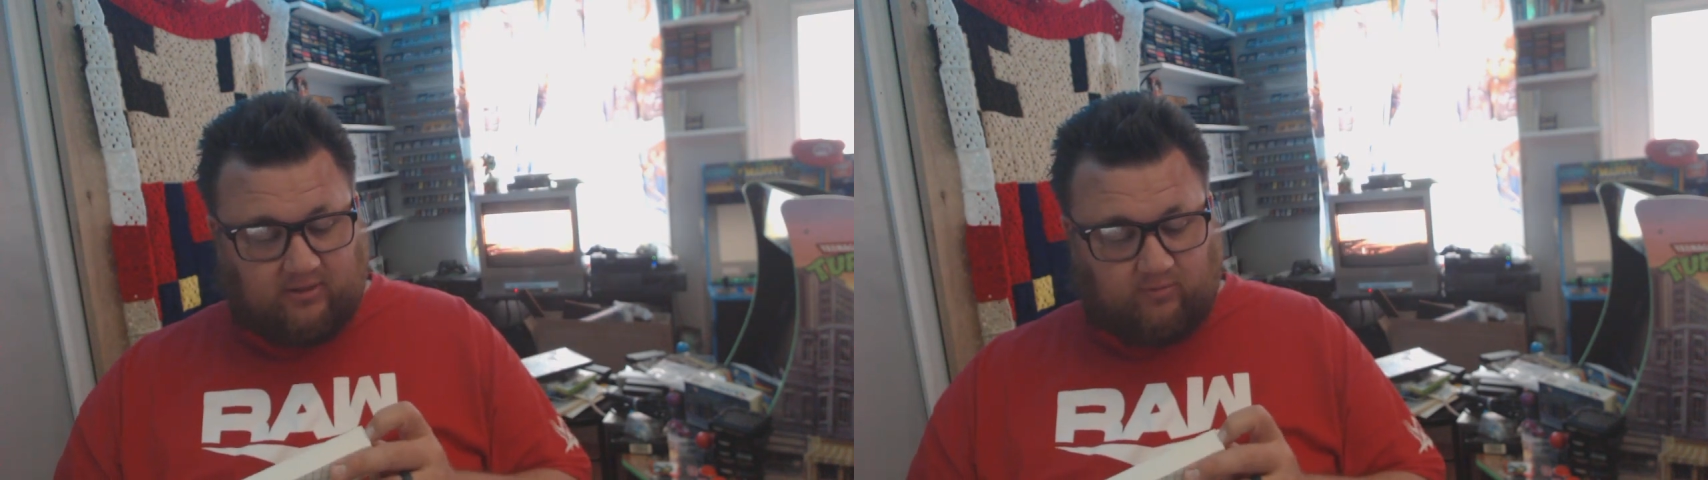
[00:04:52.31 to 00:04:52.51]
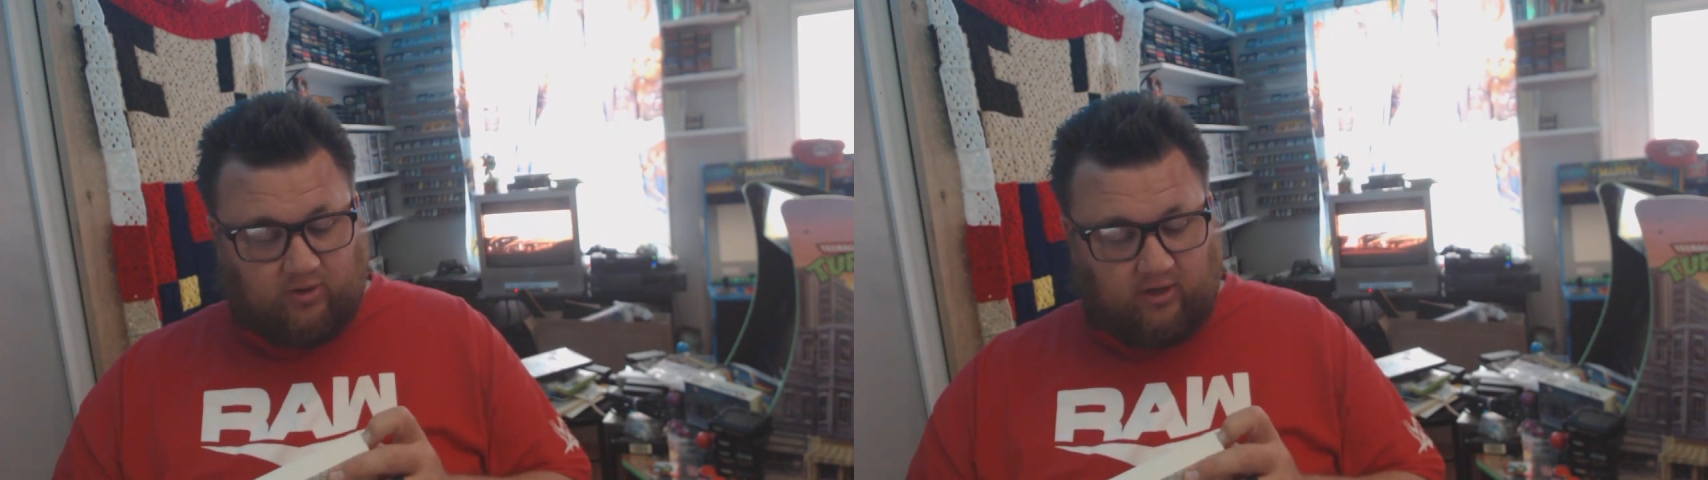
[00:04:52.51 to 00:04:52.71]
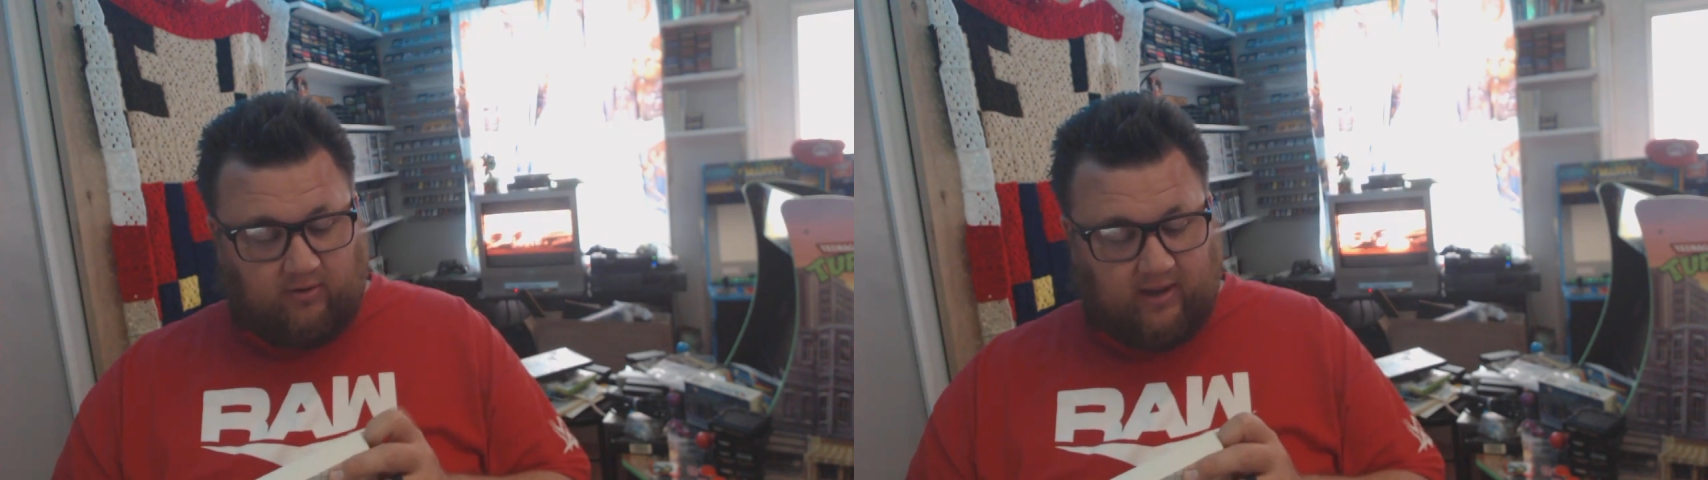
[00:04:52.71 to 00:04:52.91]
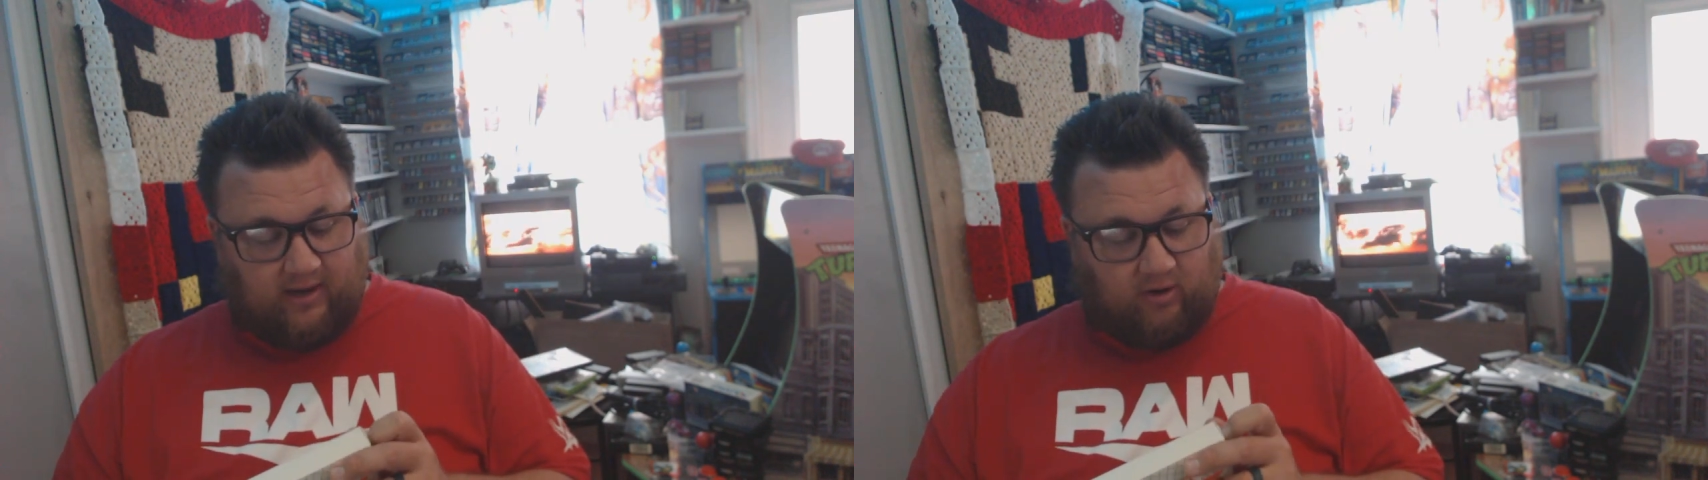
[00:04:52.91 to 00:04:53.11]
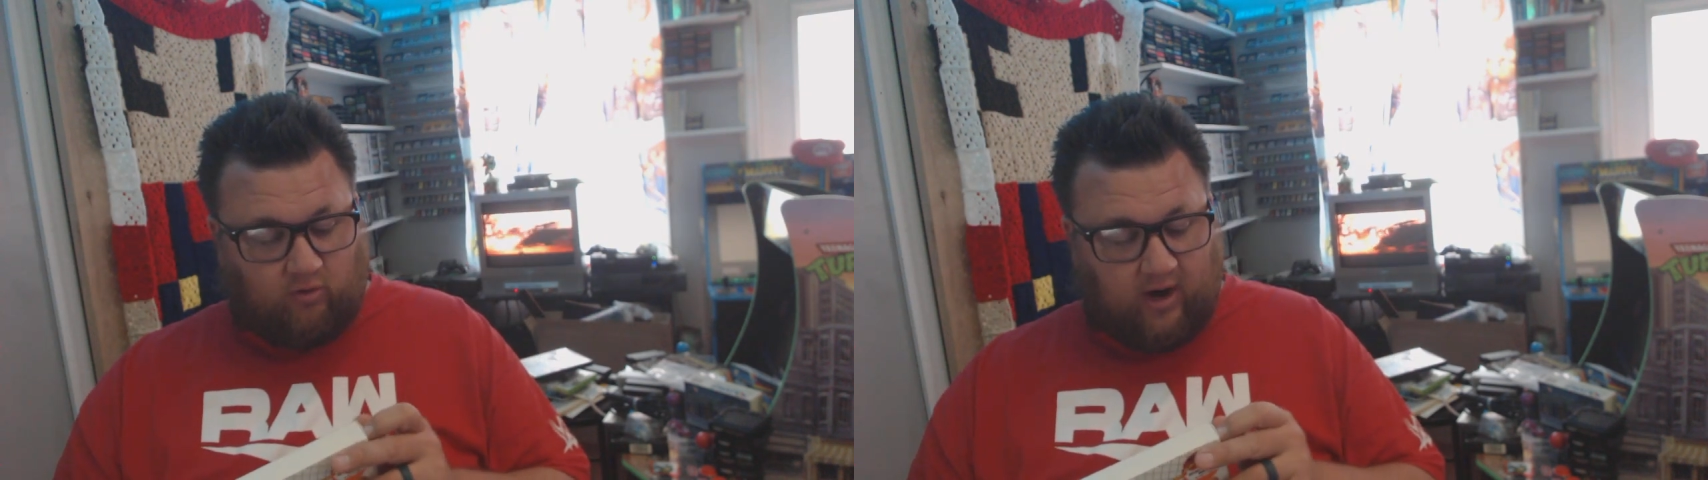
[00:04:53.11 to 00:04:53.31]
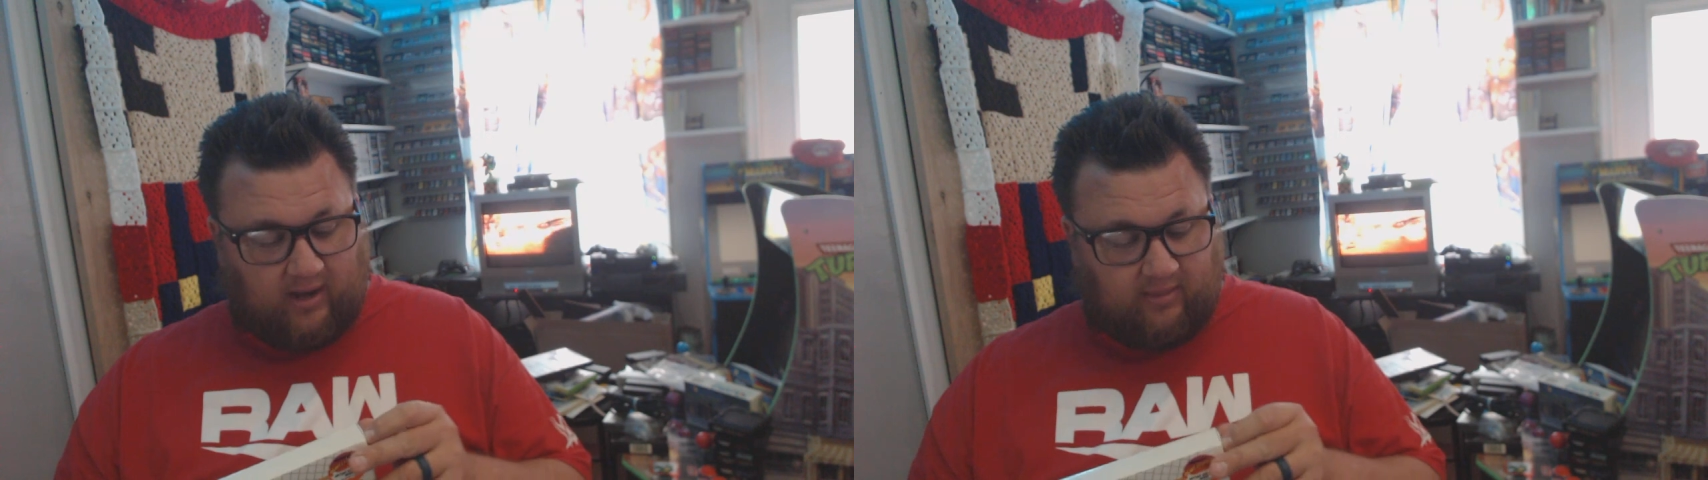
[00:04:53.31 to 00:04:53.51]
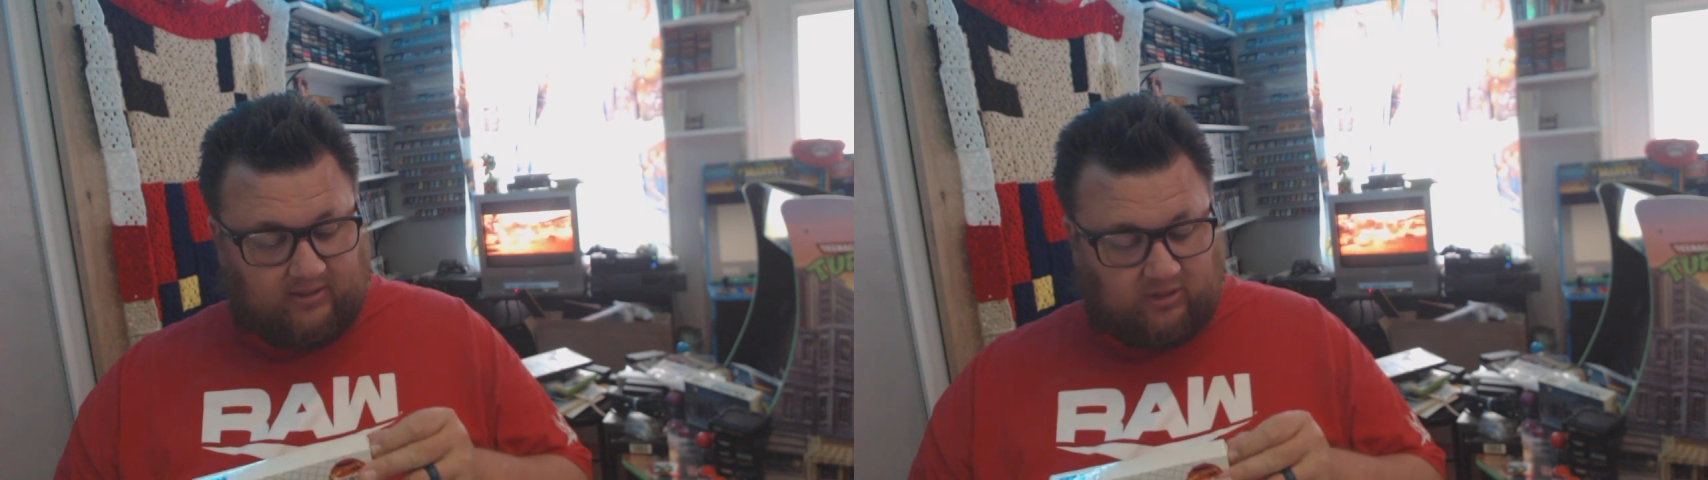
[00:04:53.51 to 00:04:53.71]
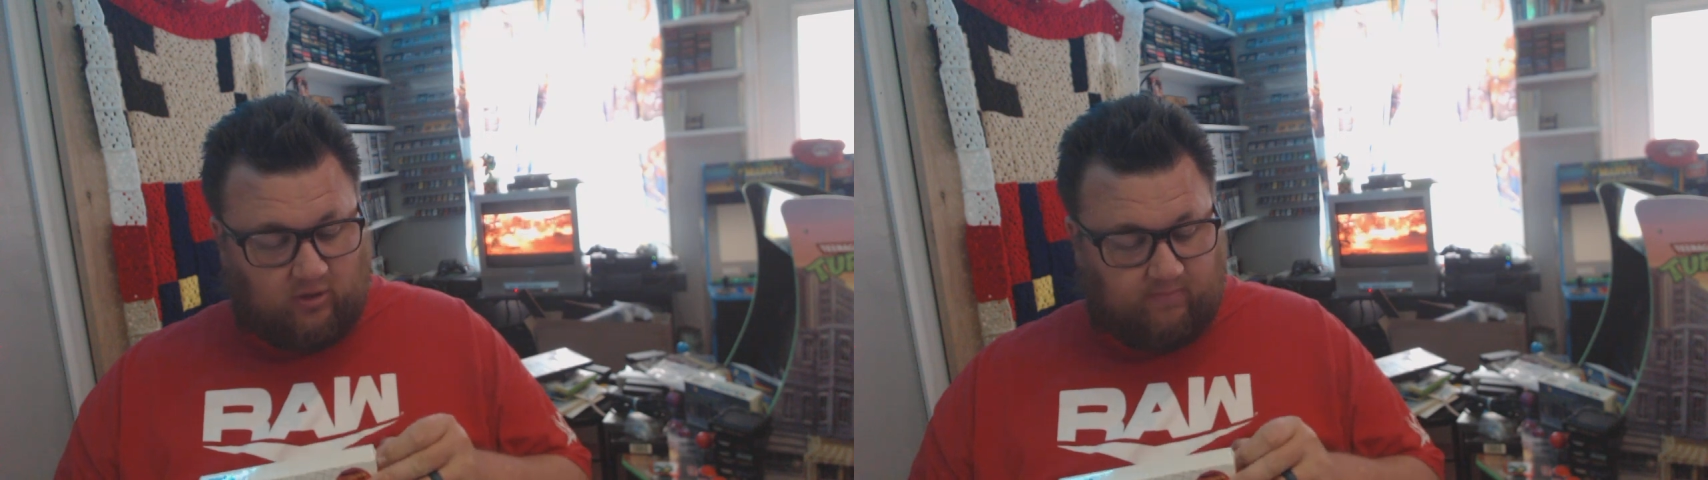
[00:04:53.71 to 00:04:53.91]
So we're going to go ahead and crack
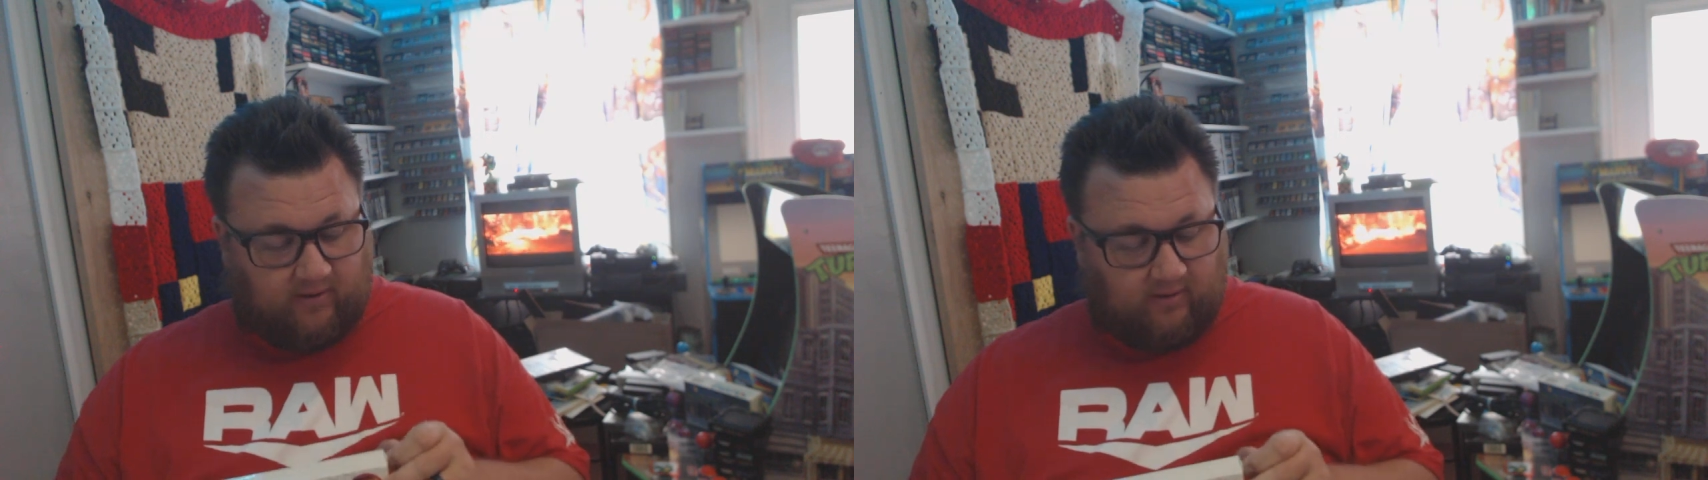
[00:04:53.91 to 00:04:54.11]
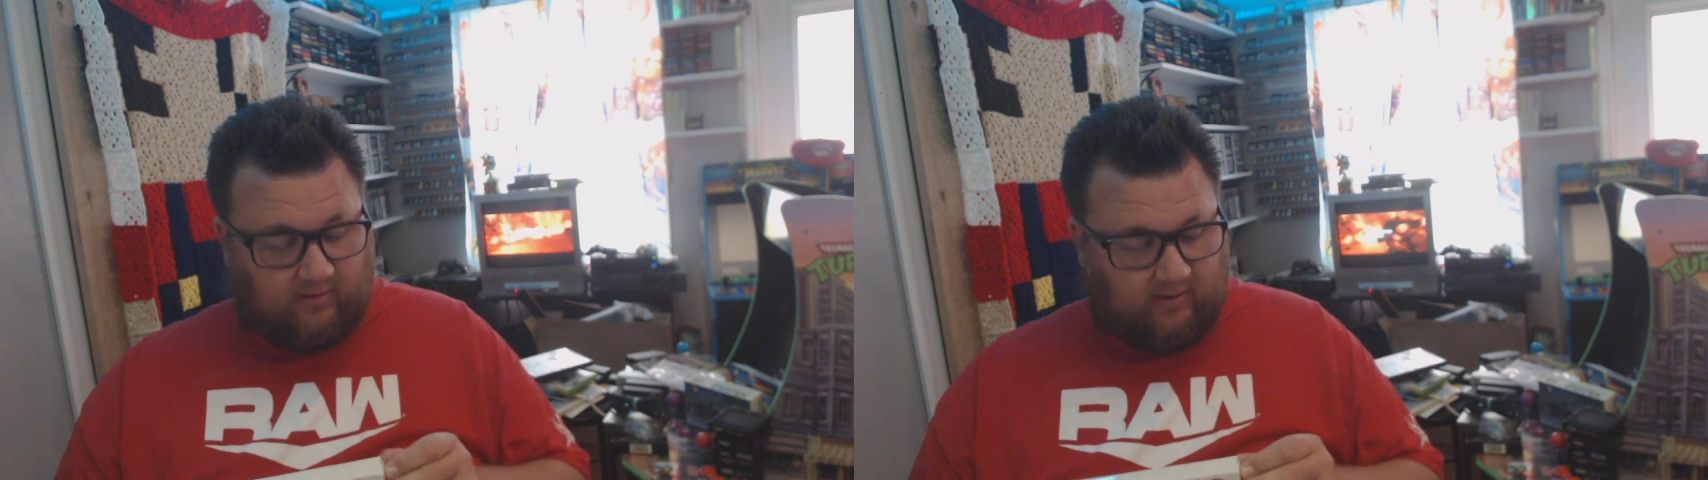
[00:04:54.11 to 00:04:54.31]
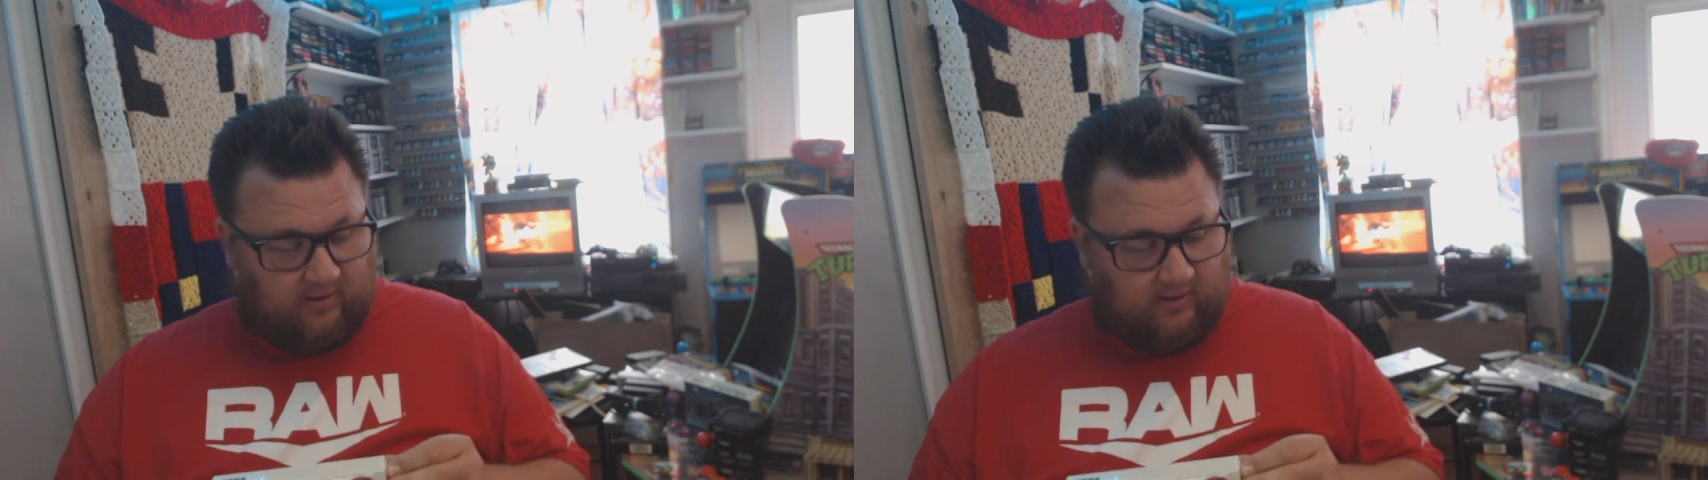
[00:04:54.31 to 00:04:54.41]
this open.